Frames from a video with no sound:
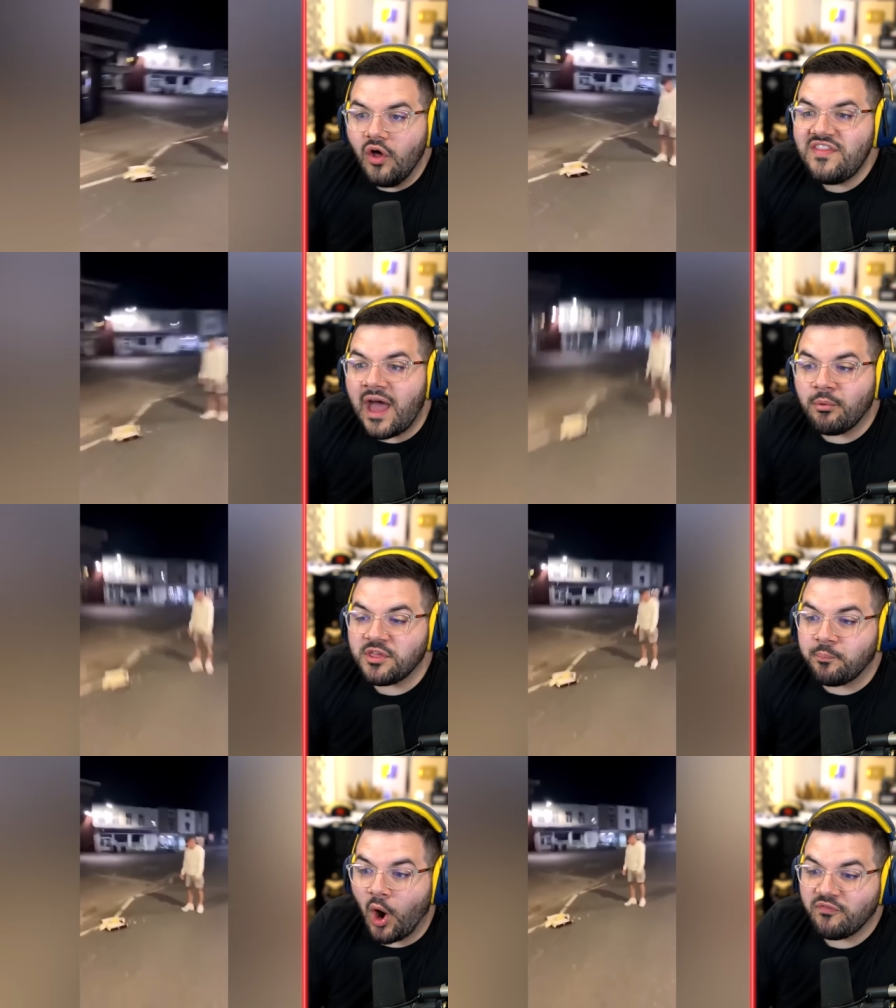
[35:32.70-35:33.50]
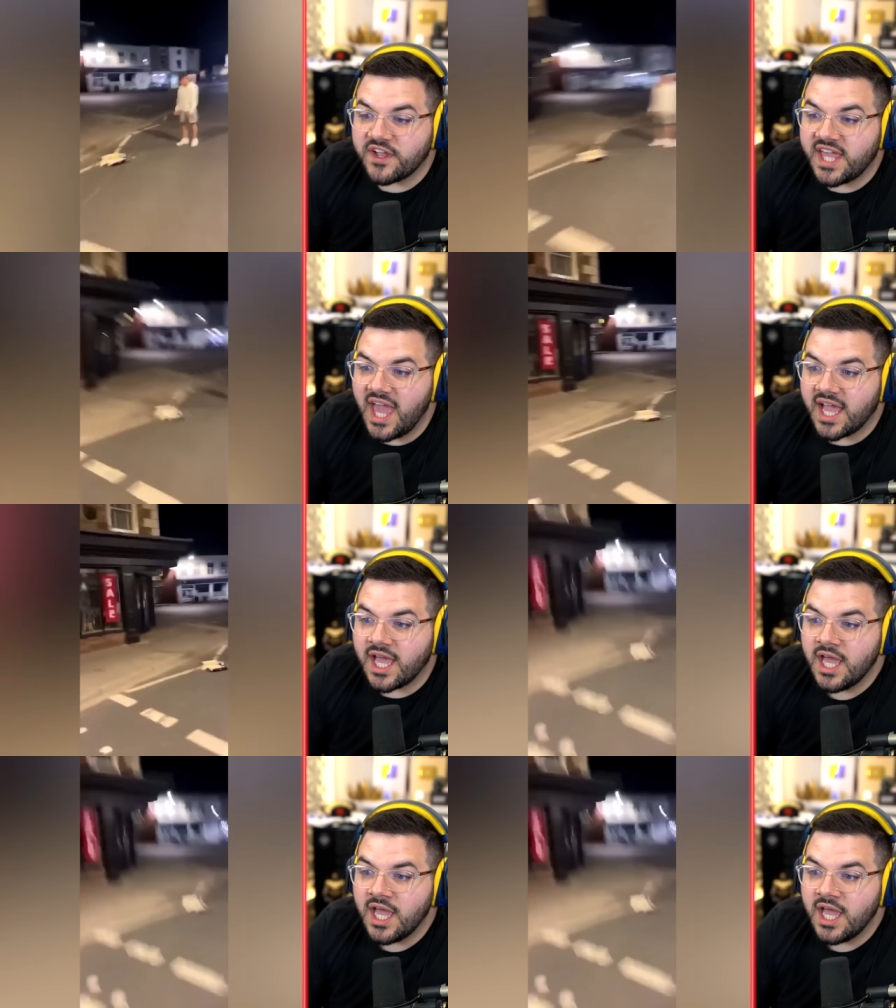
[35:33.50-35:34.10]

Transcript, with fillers: That was a perfect kick.